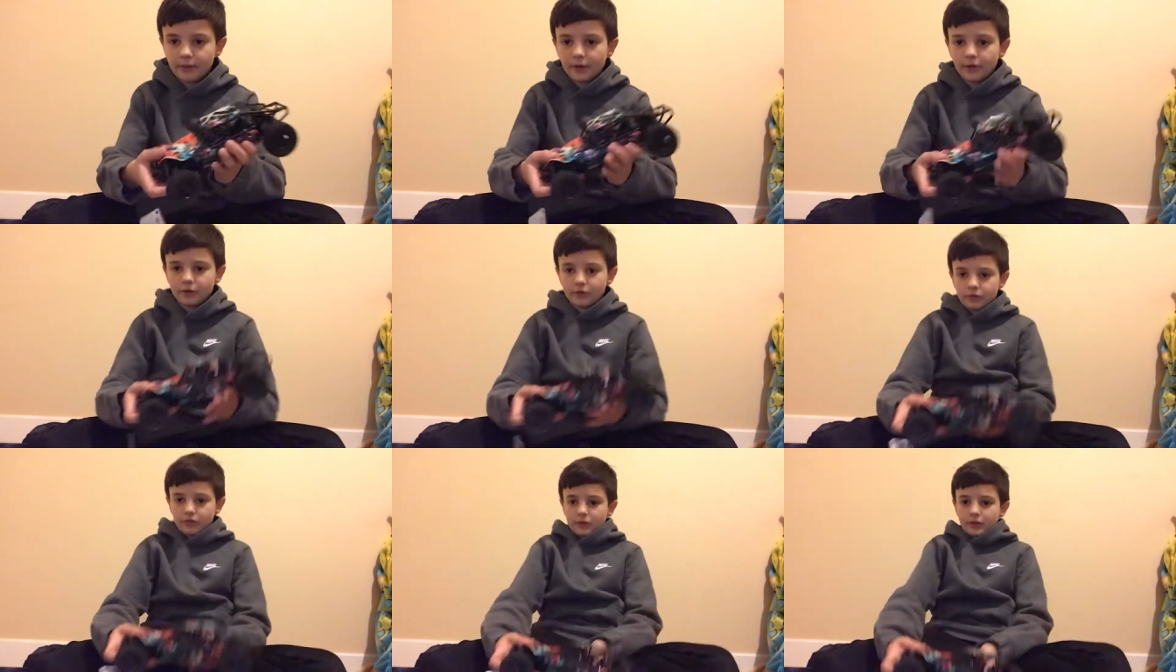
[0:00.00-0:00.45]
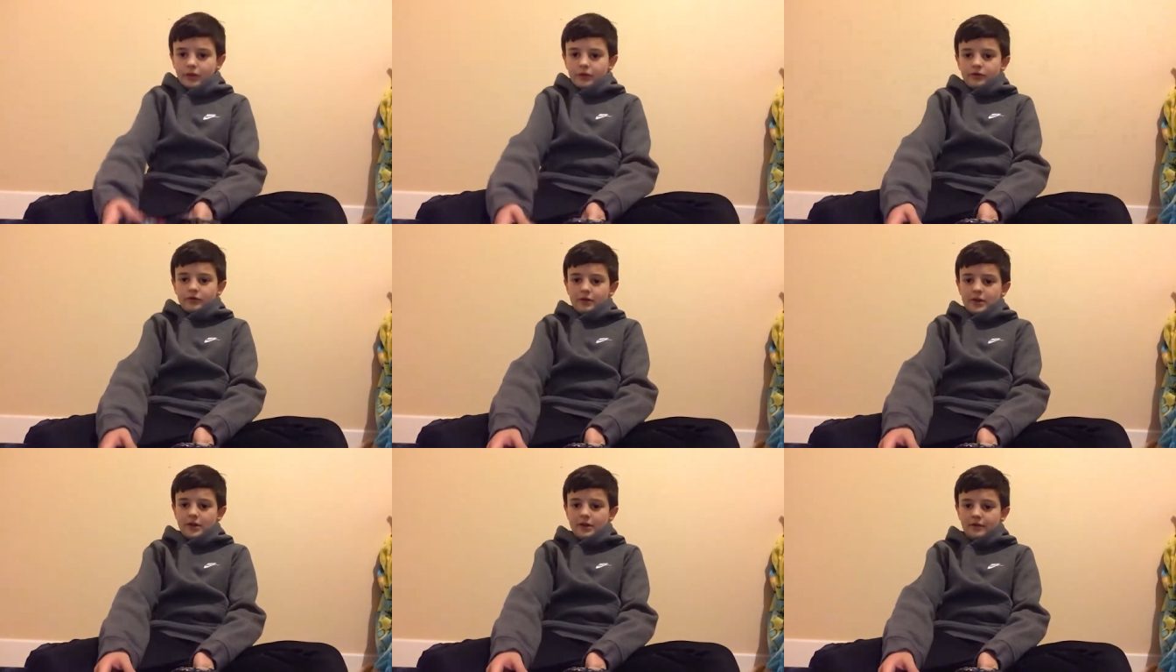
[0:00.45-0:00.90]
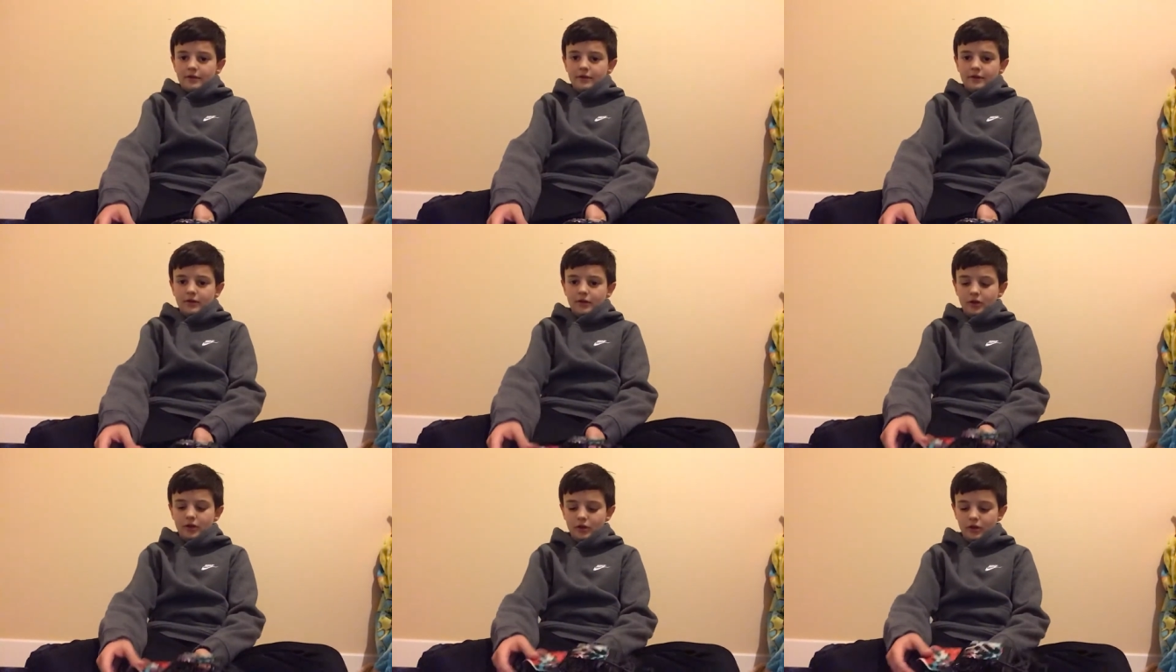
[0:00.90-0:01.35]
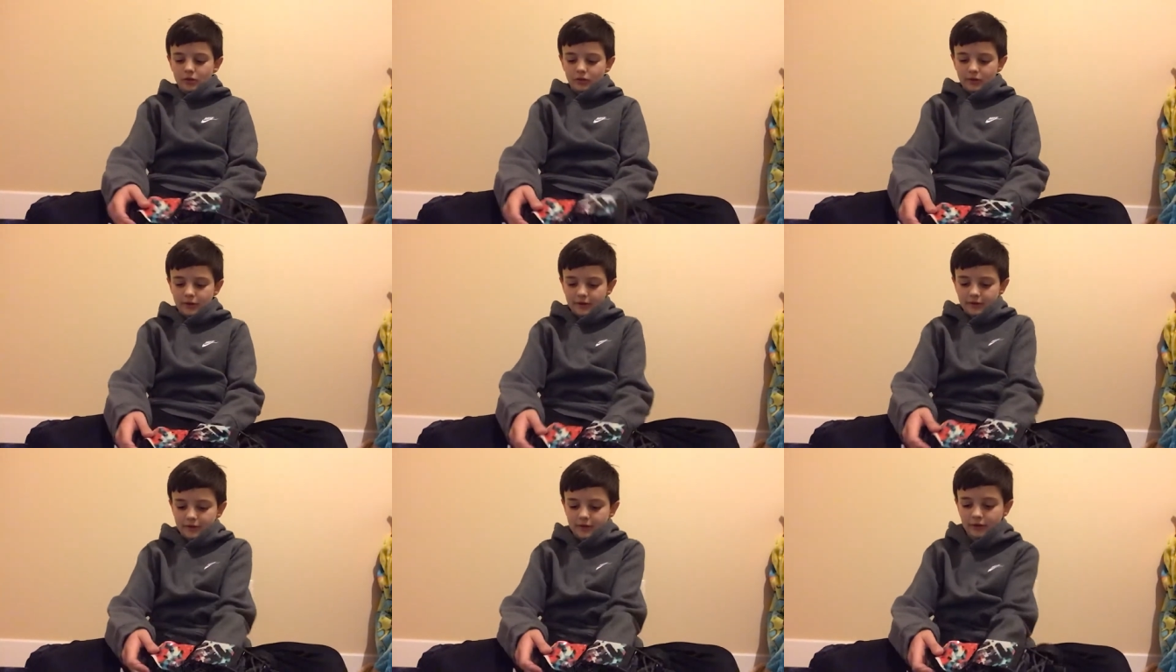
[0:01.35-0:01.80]
I just realized you can't see the car when
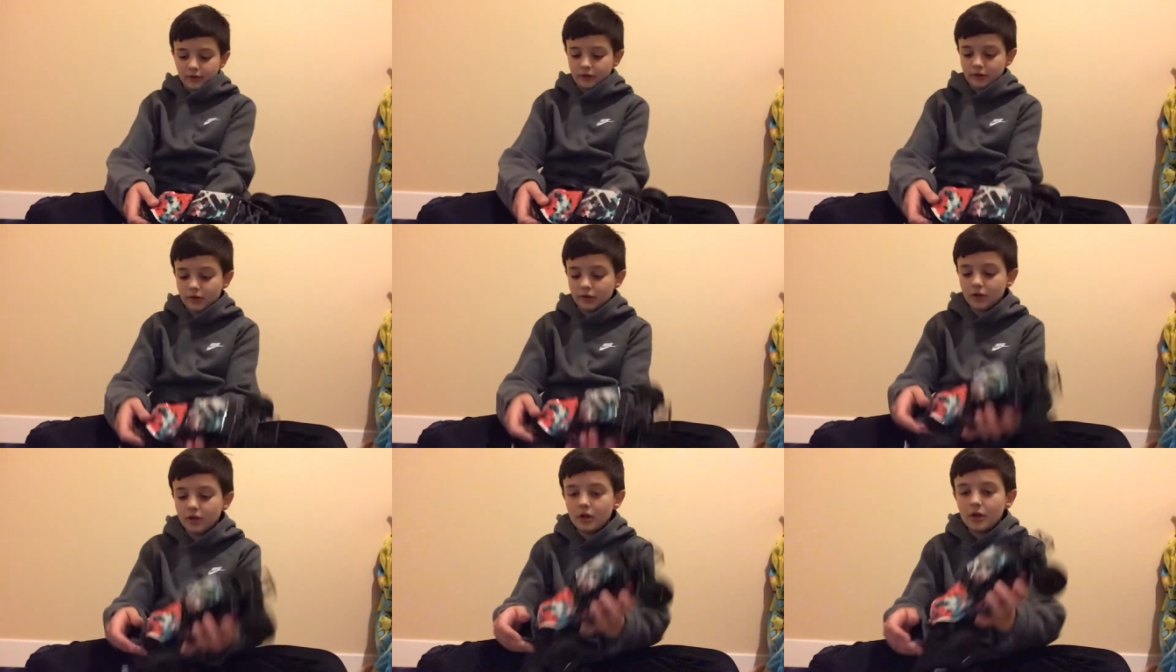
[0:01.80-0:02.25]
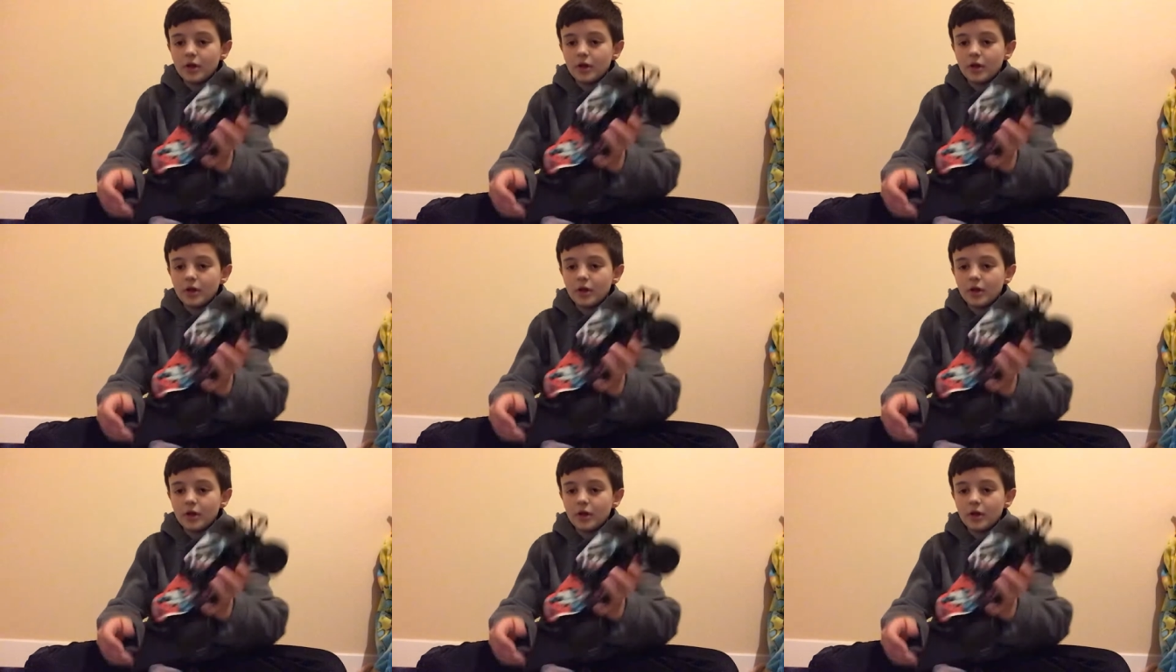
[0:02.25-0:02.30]
it's down here.